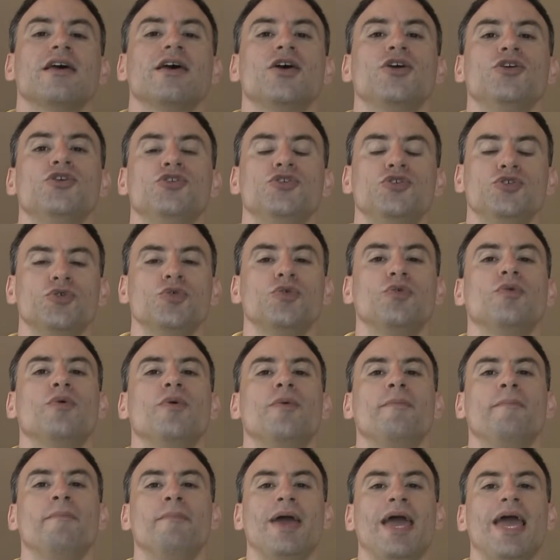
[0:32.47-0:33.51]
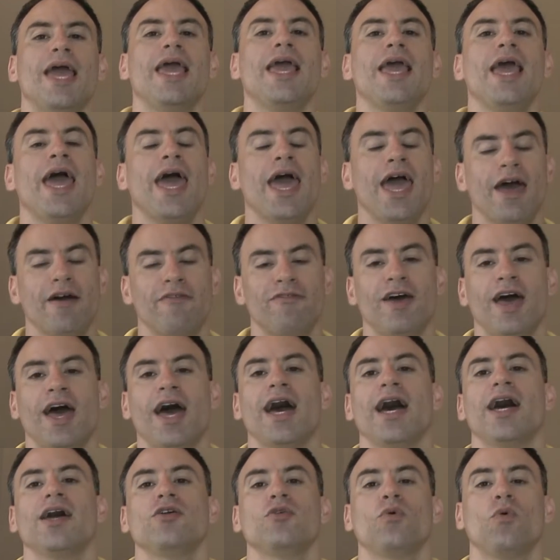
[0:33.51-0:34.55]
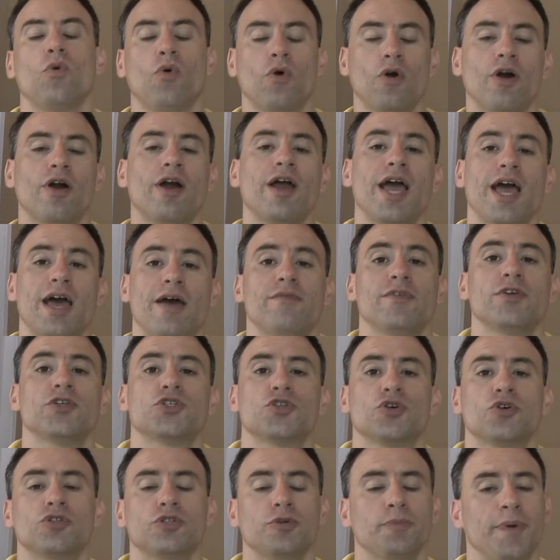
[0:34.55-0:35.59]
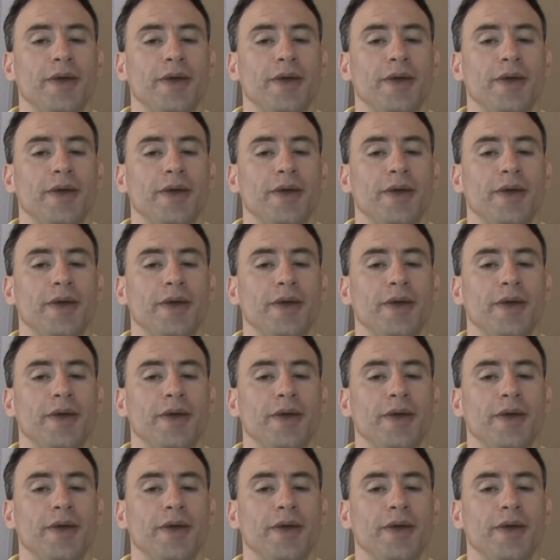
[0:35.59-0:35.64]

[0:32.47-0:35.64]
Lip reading: you may have had or are having shoulder